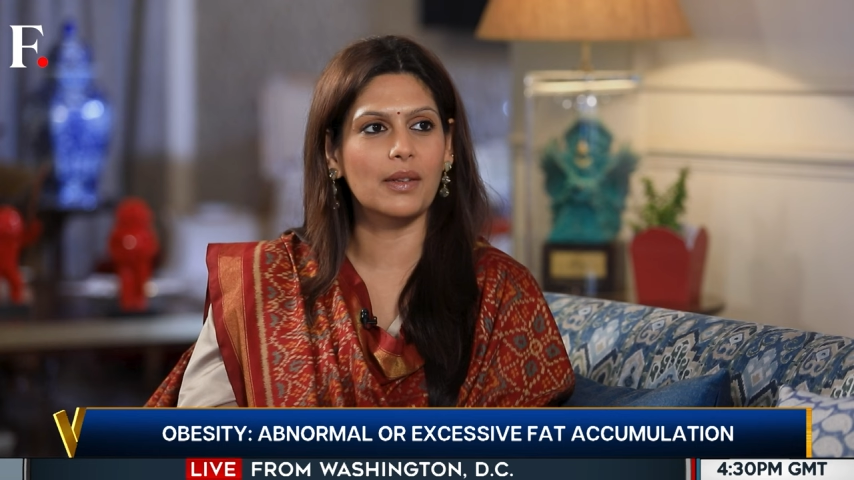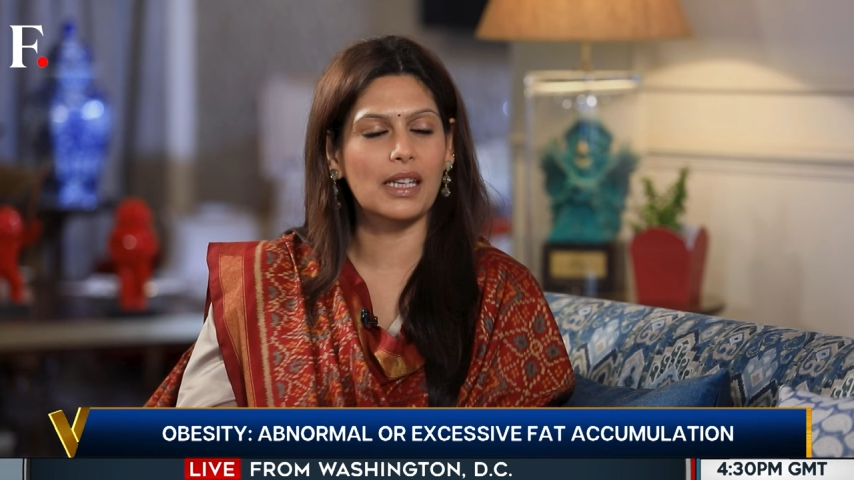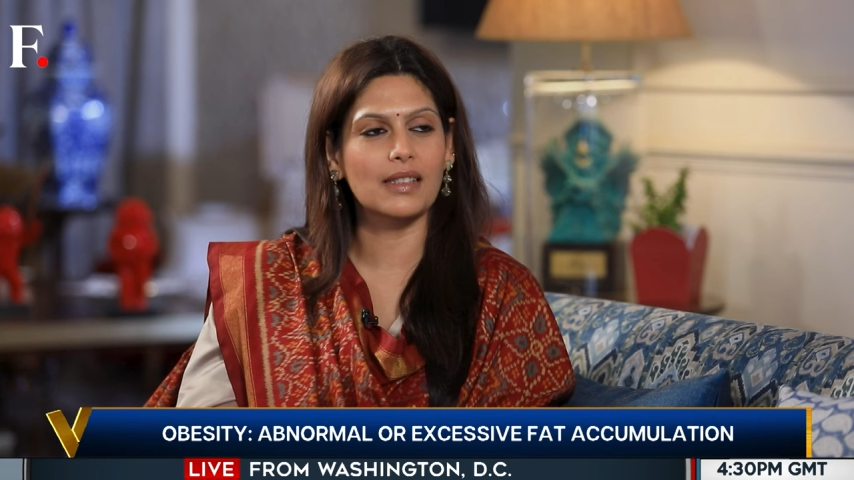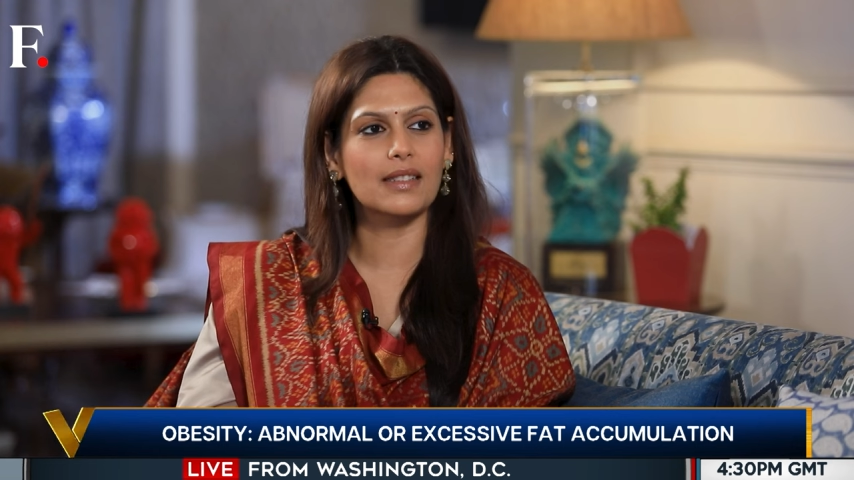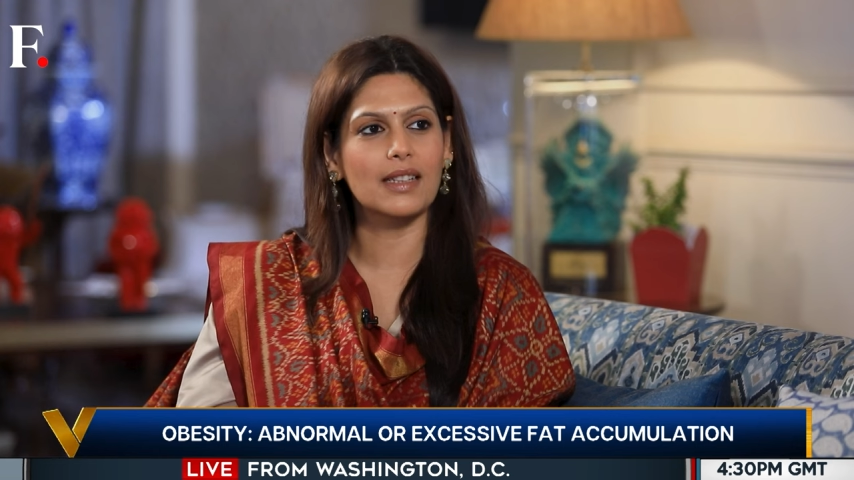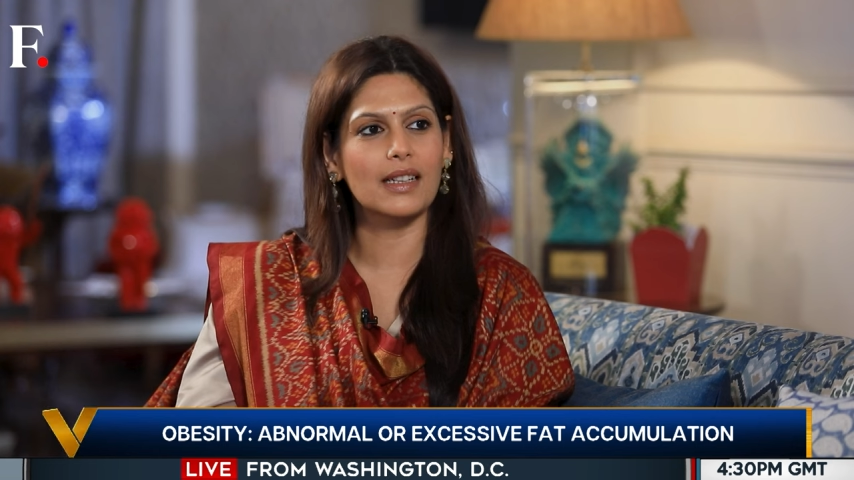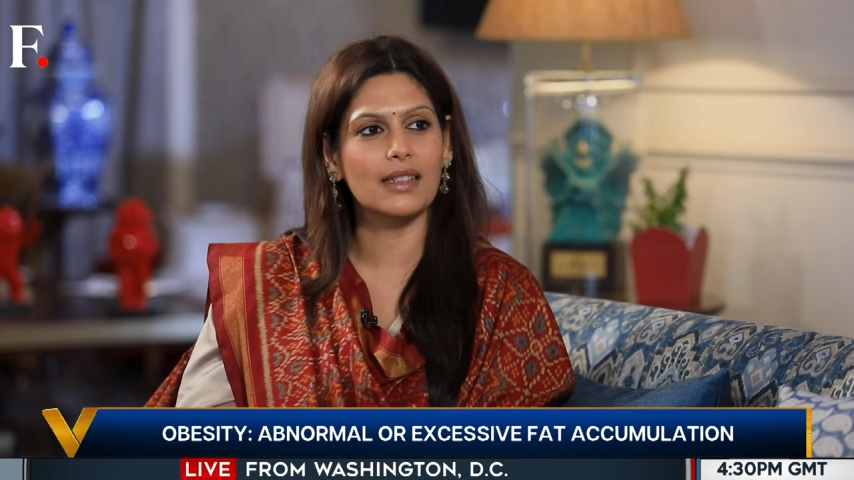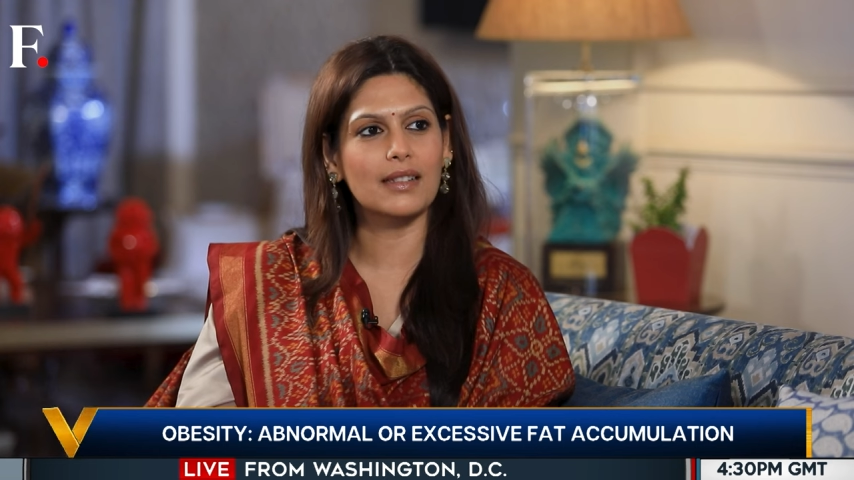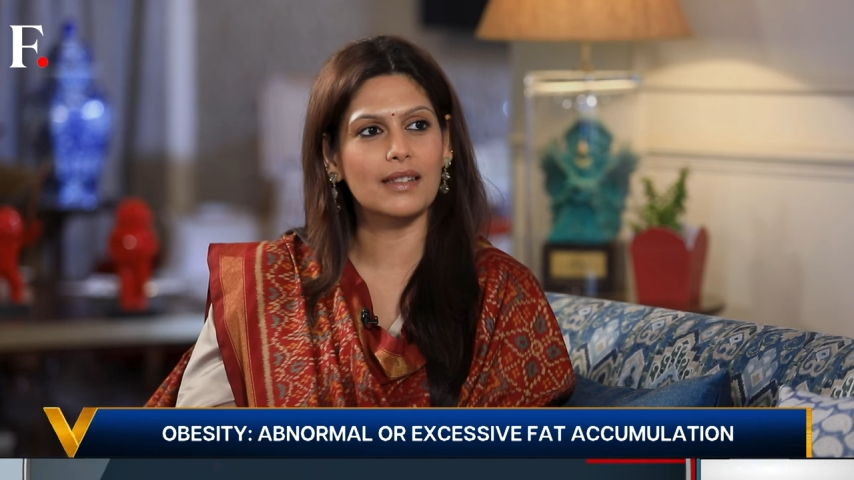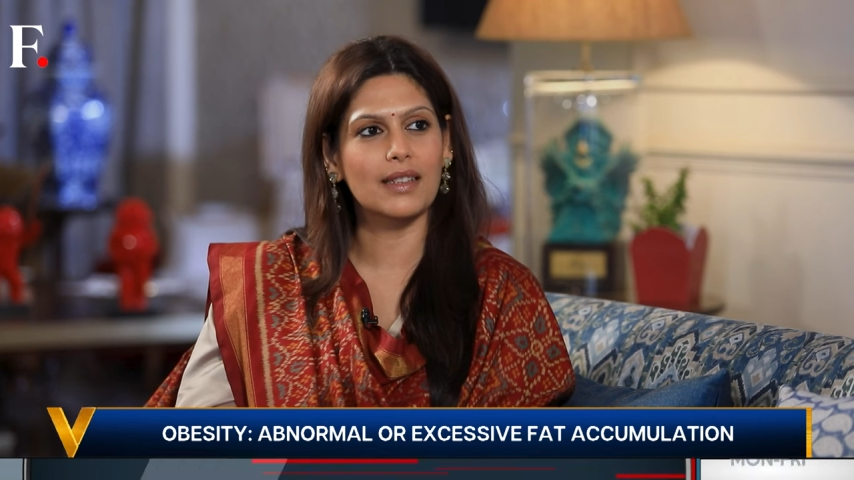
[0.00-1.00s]
cases that
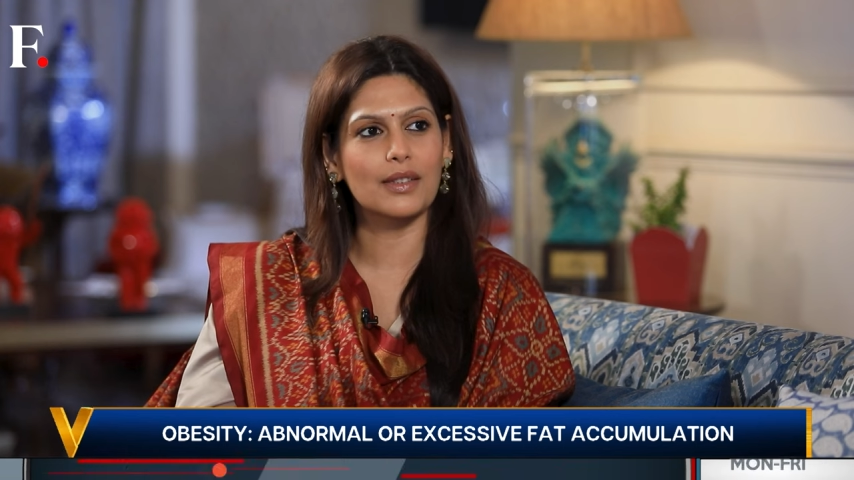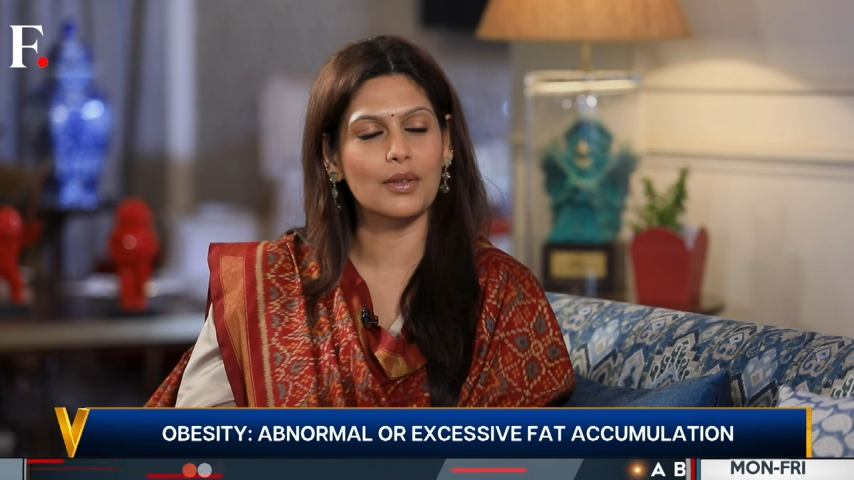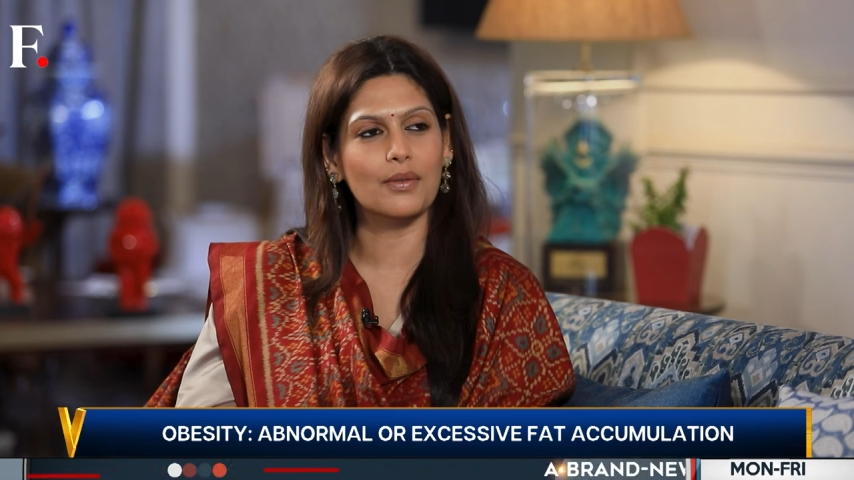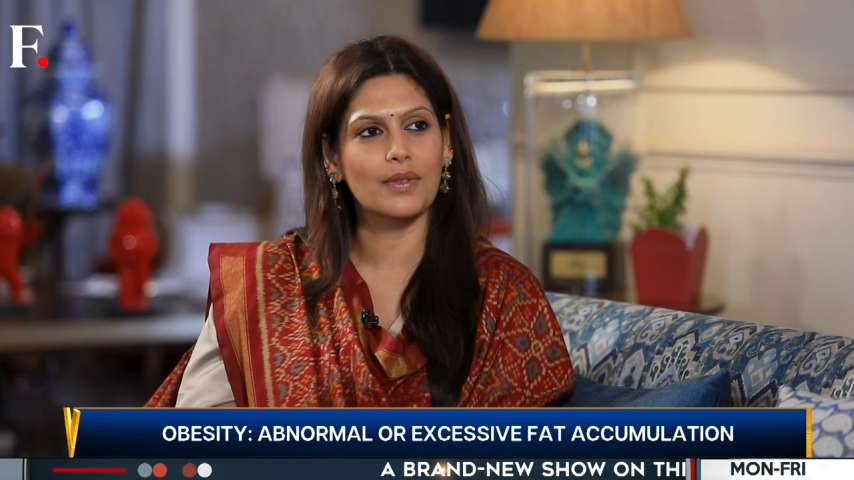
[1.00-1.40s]
sort